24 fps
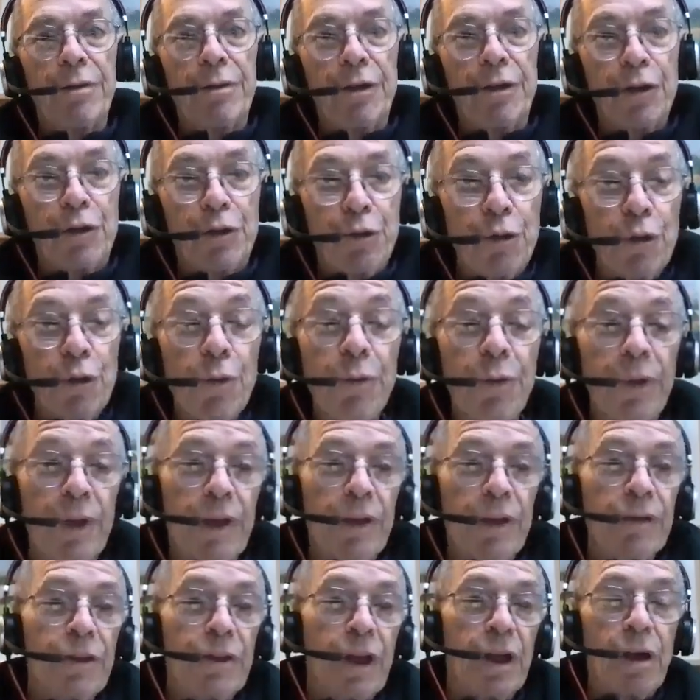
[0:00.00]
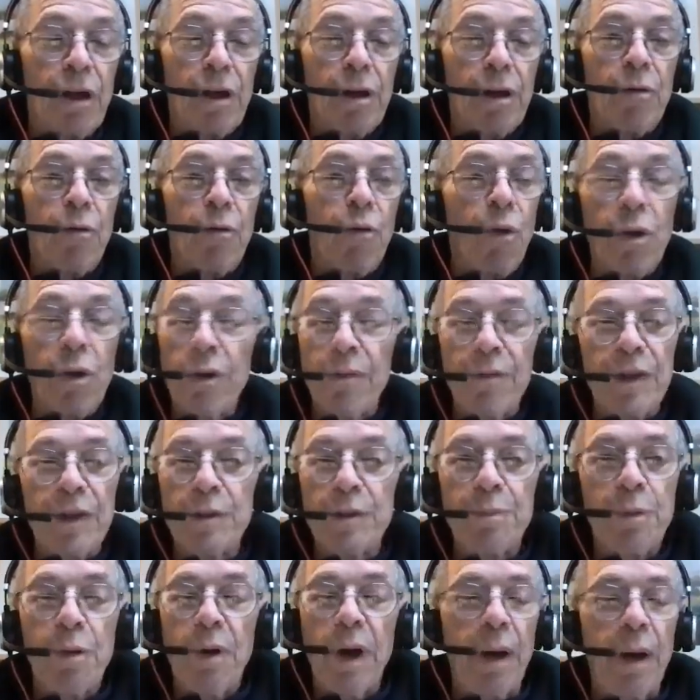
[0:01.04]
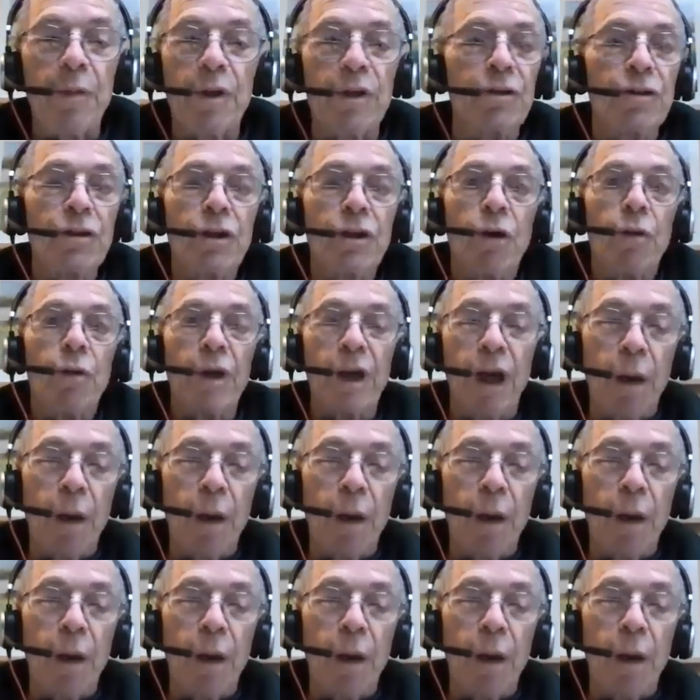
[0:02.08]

the truth is that all of these parameters are going